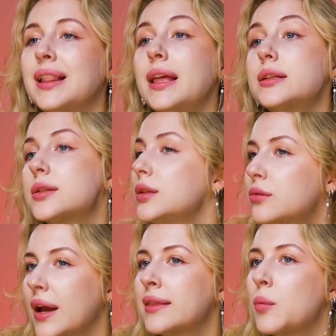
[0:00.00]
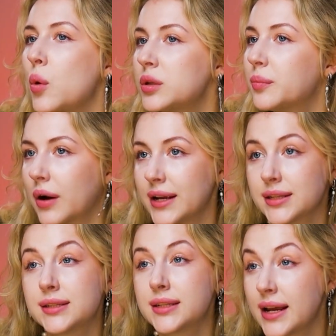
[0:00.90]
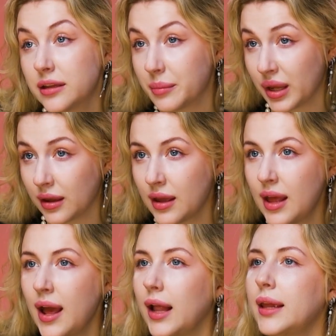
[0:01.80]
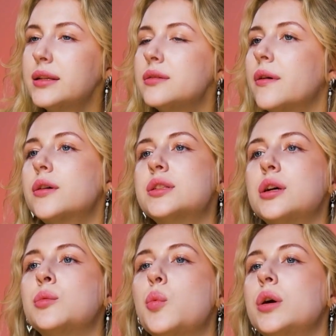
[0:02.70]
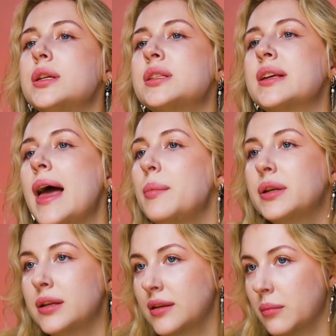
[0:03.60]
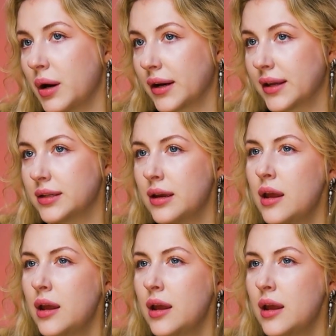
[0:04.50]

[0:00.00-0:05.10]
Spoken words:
I like to look at what price is telling me. I like to focus on what is happening in the market.